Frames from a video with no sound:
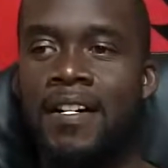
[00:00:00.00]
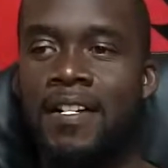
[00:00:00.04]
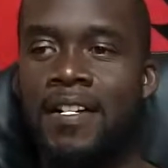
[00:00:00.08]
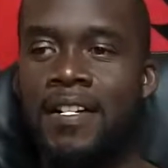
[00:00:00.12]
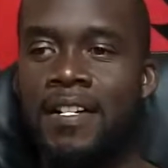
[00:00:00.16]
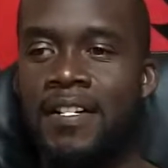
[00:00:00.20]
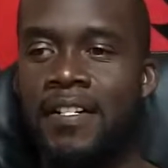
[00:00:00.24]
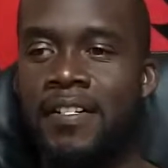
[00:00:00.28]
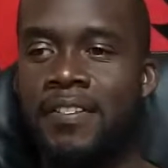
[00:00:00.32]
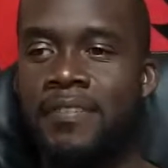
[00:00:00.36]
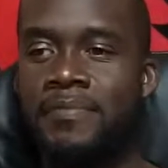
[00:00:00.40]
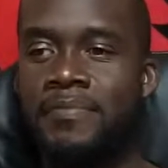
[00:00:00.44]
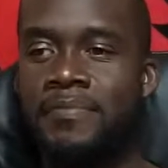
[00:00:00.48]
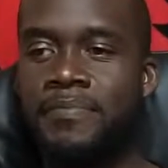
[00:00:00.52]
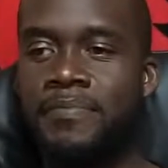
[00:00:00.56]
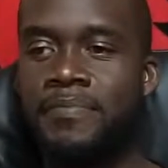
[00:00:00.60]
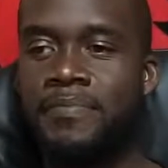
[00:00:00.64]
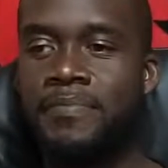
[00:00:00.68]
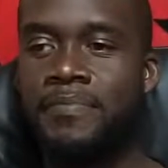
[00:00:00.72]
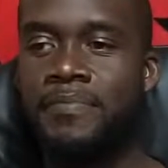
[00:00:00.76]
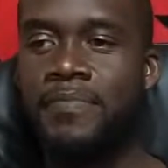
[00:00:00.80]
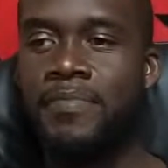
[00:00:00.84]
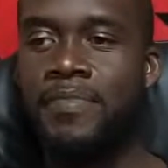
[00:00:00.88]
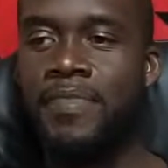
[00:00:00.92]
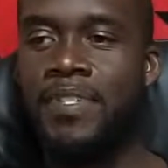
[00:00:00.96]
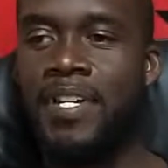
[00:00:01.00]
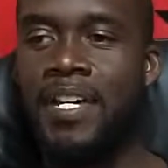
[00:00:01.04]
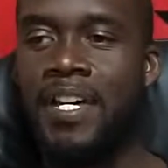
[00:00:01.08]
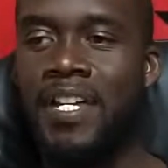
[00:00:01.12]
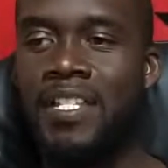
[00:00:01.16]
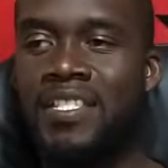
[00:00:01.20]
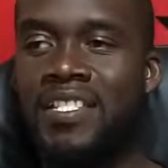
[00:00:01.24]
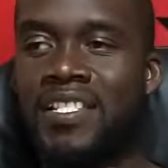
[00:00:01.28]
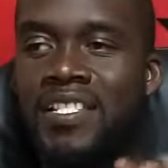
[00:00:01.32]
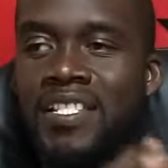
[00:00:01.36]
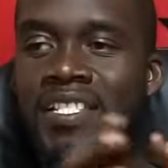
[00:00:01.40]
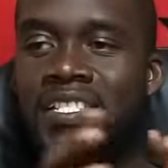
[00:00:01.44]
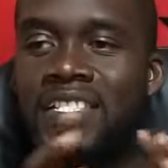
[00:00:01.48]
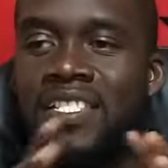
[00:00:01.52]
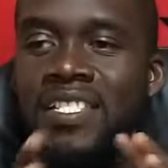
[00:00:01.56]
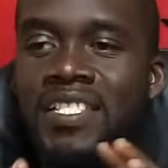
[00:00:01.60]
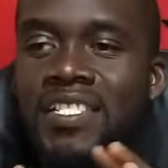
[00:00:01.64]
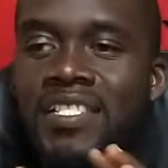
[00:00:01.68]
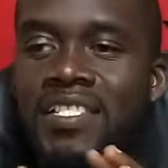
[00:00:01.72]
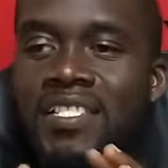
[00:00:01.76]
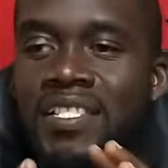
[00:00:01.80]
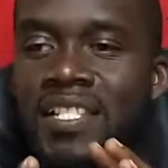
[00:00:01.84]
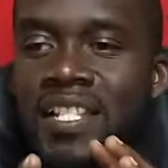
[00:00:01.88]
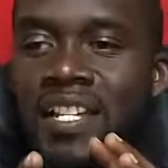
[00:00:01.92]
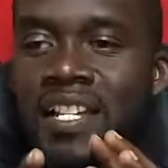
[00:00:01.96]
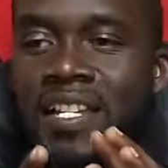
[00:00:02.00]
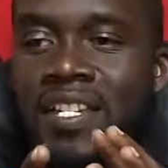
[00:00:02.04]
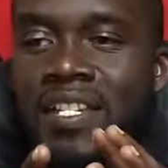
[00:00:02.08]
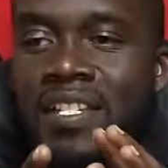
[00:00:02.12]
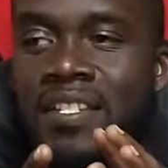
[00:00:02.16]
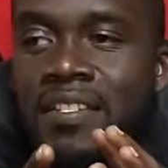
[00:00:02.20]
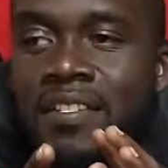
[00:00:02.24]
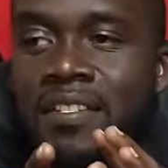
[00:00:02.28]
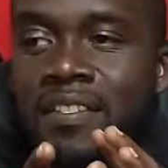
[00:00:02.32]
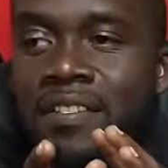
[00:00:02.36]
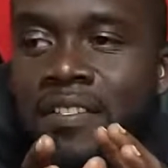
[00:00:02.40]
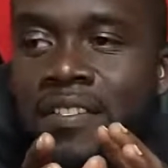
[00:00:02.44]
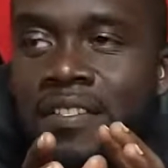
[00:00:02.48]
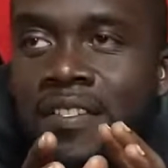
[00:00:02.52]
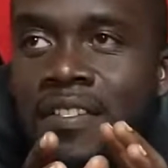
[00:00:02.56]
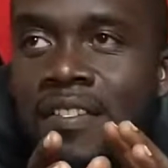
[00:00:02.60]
I look at this like,